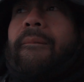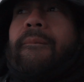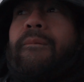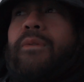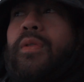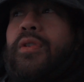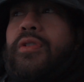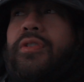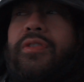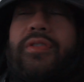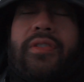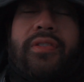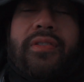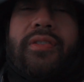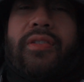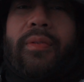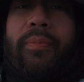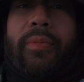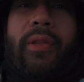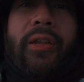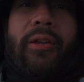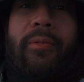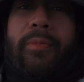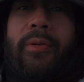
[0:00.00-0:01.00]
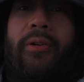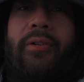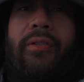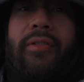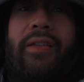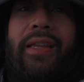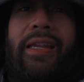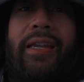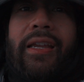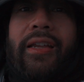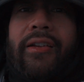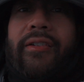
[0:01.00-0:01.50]
there's just something about
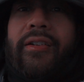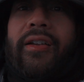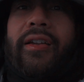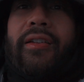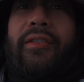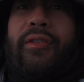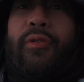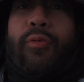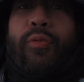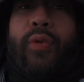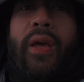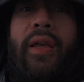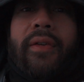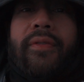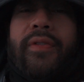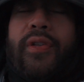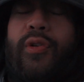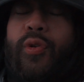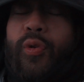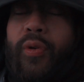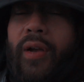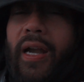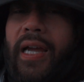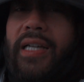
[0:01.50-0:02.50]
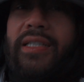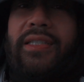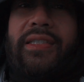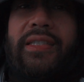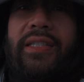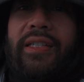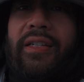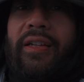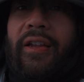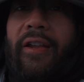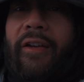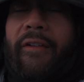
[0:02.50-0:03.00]
hearing the waves
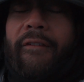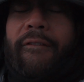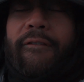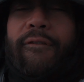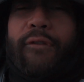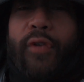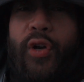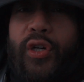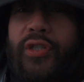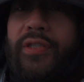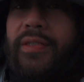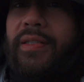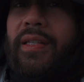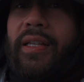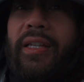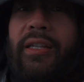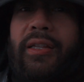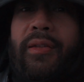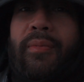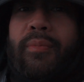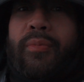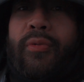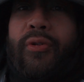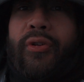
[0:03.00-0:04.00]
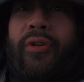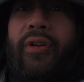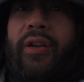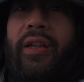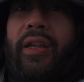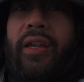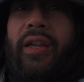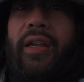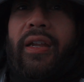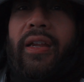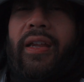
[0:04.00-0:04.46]
crashing first thing in the morning